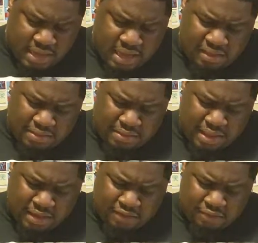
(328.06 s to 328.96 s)
This
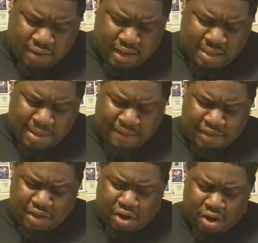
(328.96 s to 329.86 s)
next one, I'm
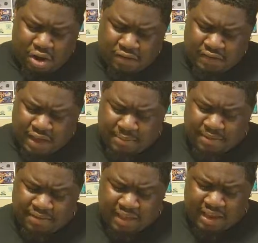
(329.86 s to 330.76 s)
having a hard time
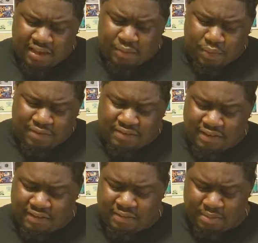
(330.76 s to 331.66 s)
deciding which
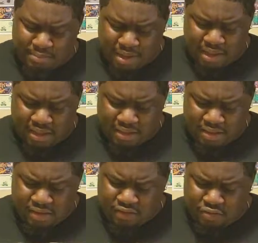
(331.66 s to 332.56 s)
system to buy.
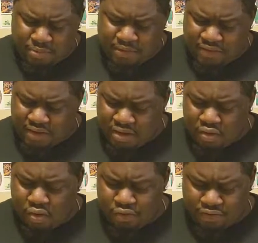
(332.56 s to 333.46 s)
Super
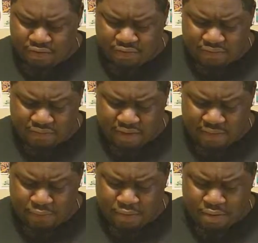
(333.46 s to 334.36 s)
Nintendo or Genesis.
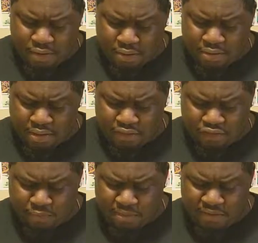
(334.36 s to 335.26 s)
Everyone knows that the
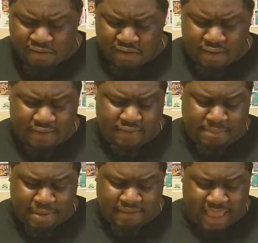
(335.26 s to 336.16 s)
Super Nintendo has the
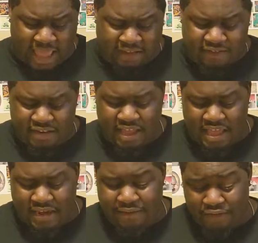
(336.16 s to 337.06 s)
best action
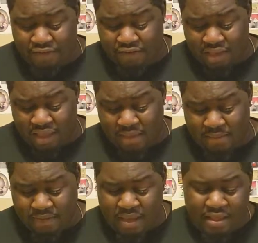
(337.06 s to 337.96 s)
and adventure
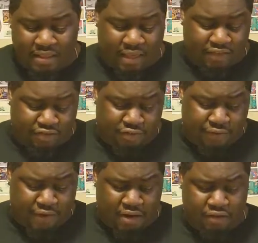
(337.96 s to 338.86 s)
games like
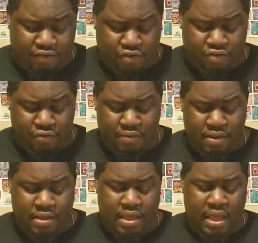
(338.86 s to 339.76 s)
Street Fighter 2
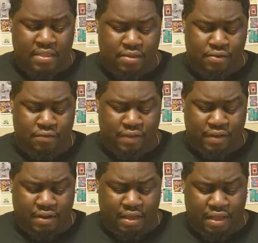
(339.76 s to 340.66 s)
and the new
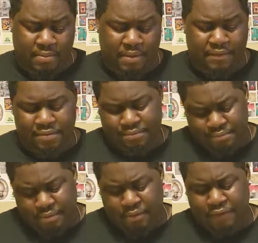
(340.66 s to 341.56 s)
Zelda game. Even
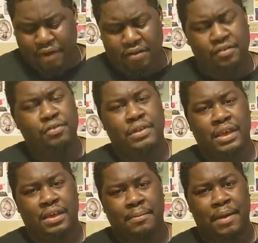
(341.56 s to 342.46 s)
Street Fighter 2
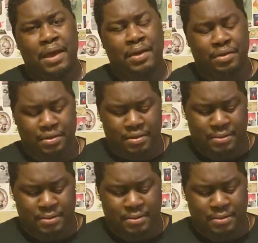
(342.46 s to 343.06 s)
did come out